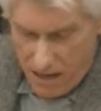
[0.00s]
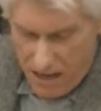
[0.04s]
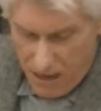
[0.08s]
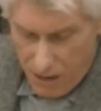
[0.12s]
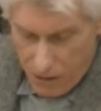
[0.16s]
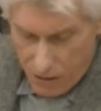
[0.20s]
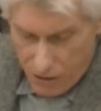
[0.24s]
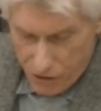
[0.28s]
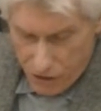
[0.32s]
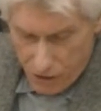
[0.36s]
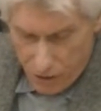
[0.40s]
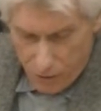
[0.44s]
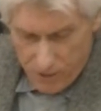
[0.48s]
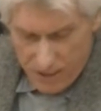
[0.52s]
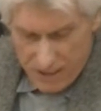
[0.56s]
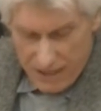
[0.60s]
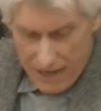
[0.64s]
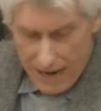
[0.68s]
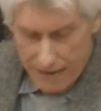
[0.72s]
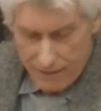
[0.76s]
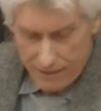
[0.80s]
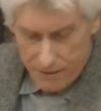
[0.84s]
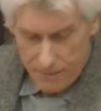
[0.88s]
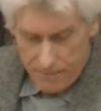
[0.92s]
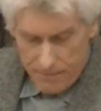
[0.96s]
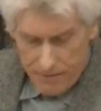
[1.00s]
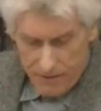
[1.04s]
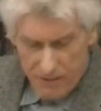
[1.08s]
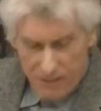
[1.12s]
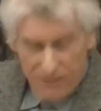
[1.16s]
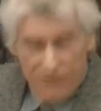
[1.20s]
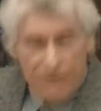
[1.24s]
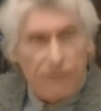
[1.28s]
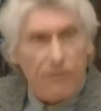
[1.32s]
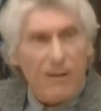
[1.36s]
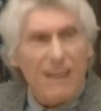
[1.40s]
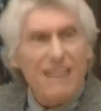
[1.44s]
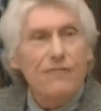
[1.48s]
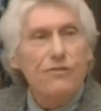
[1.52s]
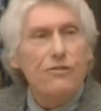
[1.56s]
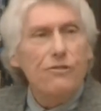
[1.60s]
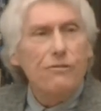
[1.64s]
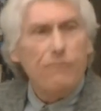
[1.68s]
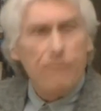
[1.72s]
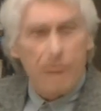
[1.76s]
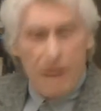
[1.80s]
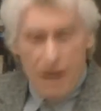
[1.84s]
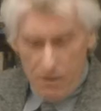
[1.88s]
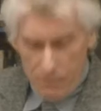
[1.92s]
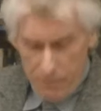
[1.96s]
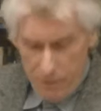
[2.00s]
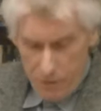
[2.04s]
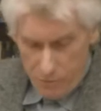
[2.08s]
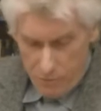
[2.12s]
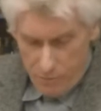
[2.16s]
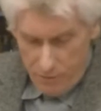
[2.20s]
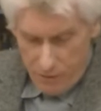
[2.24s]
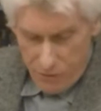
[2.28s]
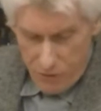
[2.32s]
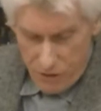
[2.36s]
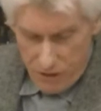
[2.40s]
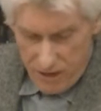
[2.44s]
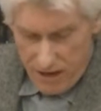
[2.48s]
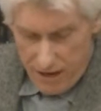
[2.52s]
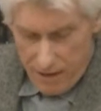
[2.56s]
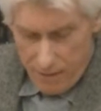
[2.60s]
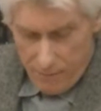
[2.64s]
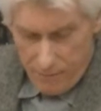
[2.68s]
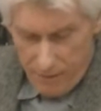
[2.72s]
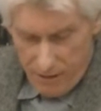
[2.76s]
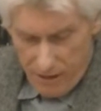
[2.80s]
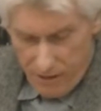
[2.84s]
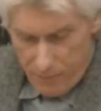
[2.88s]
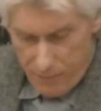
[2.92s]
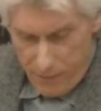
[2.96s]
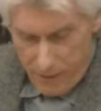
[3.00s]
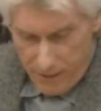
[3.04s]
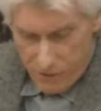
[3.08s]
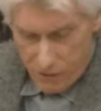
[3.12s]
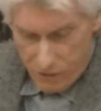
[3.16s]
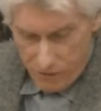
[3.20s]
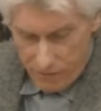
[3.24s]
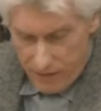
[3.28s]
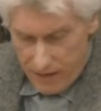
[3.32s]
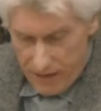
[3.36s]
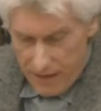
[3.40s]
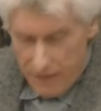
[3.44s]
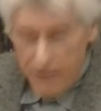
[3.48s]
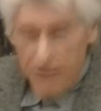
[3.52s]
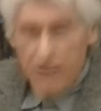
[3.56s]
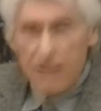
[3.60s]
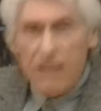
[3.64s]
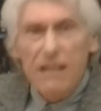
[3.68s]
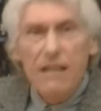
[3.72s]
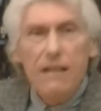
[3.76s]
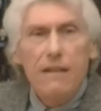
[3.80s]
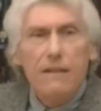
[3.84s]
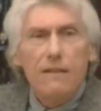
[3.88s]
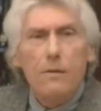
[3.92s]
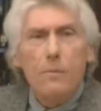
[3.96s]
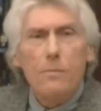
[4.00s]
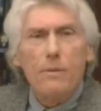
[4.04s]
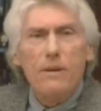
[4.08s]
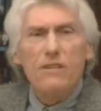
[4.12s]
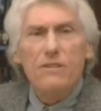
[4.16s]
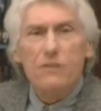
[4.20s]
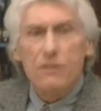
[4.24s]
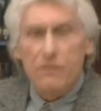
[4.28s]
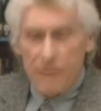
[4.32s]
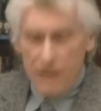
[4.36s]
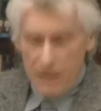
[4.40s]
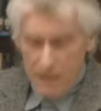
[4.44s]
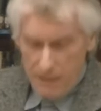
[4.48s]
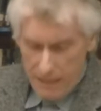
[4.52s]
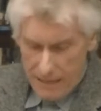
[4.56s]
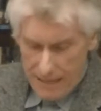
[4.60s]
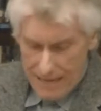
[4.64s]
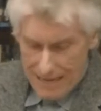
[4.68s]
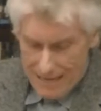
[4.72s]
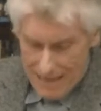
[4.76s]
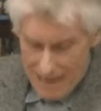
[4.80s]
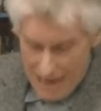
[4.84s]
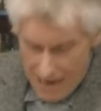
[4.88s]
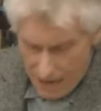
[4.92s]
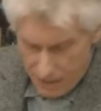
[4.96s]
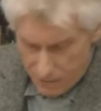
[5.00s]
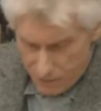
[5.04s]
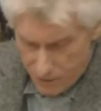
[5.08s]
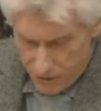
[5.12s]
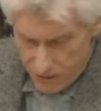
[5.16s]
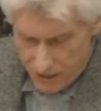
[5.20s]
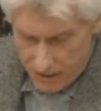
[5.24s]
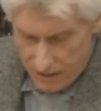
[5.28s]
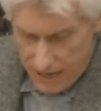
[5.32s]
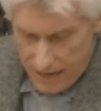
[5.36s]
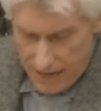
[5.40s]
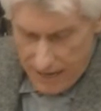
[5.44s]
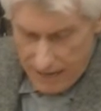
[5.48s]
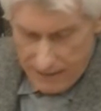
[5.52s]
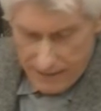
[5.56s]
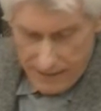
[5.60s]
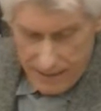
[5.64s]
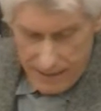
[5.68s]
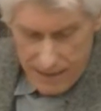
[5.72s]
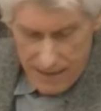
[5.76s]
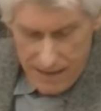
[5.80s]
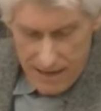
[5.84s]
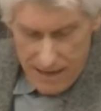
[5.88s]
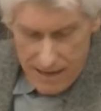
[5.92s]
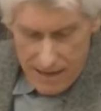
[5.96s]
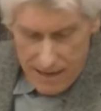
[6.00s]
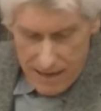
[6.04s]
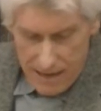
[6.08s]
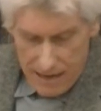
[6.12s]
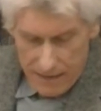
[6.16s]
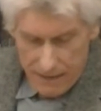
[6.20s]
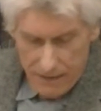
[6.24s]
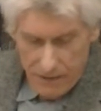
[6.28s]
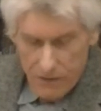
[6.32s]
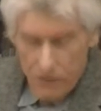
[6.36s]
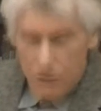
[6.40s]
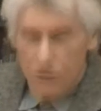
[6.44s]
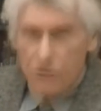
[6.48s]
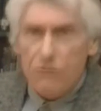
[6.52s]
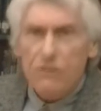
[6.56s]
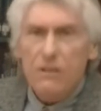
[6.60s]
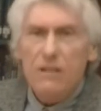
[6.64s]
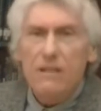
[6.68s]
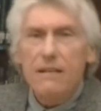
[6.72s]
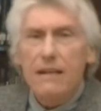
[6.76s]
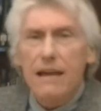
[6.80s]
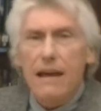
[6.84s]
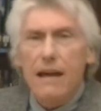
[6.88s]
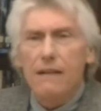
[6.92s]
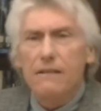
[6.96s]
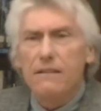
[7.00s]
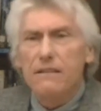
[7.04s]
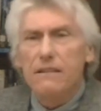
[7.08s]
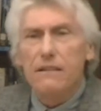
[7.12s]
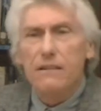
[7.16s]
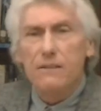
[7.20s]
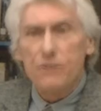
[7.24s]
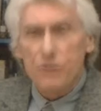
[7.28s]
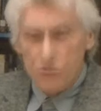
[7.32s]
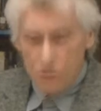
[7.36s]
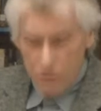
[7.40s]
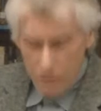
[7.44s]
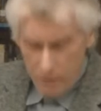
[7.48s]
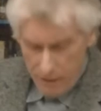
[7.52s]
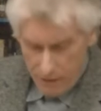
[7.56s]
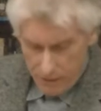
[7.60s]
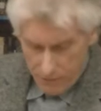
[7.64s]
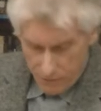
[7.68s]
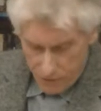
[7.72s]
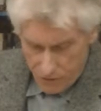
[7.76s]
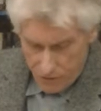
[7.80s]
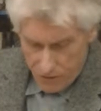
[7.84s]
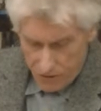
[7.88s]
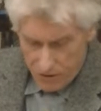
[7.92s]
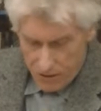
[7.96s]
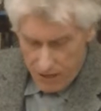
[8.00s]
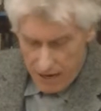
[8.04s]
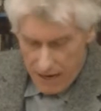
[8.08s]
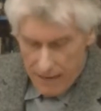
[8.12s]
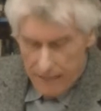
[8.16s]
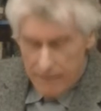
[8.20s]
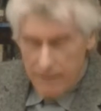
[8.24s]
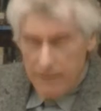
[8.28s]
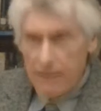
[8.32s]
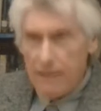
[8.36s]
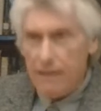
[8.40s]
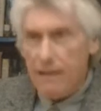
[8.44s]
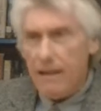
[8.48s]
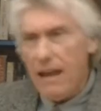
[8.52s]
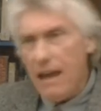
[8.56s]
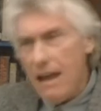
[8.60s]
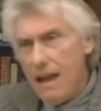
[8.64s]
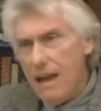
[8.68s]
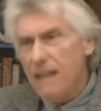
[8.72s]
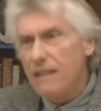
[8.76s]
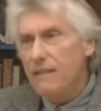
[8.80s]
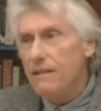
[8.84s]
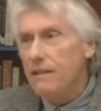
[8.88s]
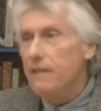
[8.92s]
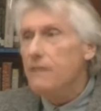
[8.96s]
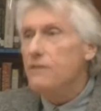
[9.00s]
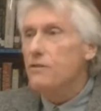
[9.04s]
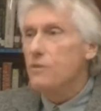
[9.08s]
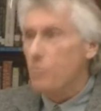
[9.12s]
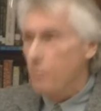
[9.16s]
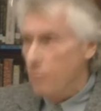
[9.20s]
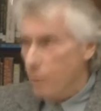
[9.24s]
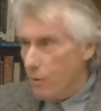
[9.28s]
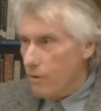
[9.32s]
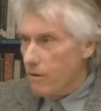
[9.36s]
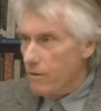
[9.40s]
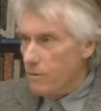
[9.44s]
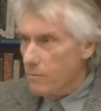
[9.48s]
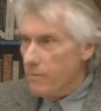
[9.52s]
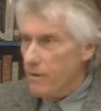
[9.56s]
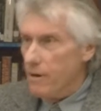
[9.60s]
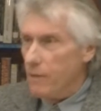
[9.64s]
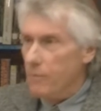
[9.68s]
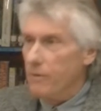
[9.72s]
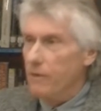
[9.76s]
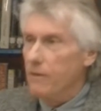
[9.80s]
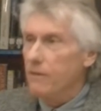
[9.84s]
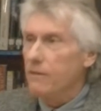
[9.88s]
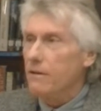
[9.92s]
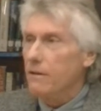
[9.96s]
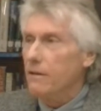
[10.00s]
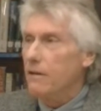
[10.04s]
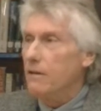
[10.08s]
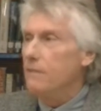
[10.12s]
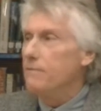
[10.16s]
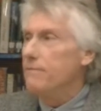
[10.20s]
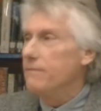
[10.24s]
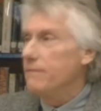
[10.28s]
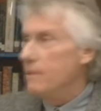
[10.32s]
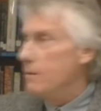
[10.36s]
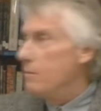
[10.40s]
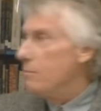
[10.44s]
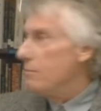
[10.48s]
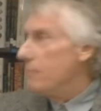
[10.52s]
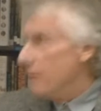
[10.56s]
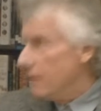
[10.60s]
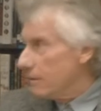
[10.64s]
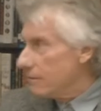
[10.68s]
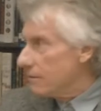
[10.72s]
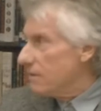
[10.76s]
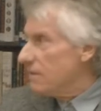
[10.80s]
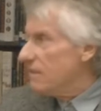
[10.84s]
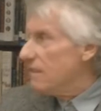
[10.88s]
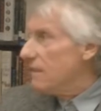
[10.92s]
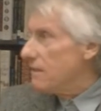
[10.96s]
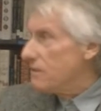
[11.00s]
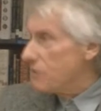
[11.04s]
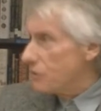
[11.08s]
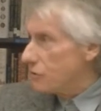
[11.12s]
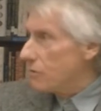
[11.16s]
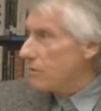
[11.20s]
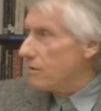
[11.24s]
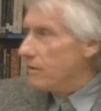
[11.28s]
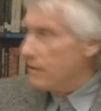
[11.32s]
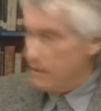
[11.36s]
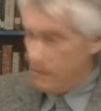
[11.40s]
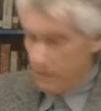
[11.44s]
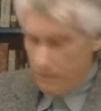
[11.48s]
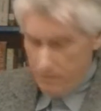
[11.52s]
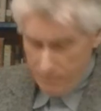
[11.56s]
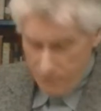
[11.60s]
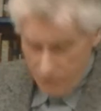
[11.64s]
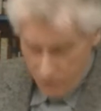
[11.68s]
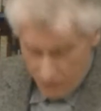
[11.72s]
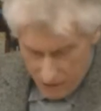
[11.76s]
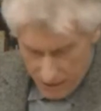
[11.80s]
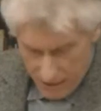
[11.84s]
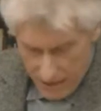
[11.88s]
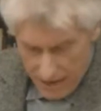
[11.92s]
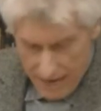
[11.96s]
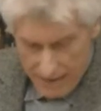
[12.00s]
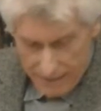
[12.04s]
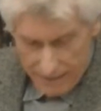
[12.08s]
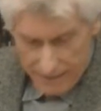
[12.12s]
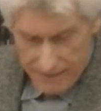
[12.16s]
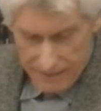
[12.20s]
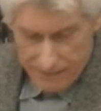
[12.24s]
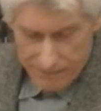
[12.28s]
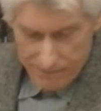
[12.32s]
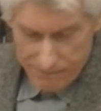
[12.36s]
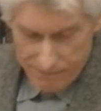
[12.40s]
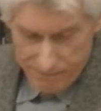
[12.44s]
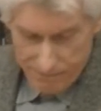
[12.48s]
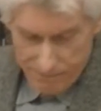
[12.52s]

He also is active in the Friends of Railroad Museum of Pennsylvania, the Pennsylvania Canal Society, and the Union County Historical Society, and he is a board member of the Milton Historical Society.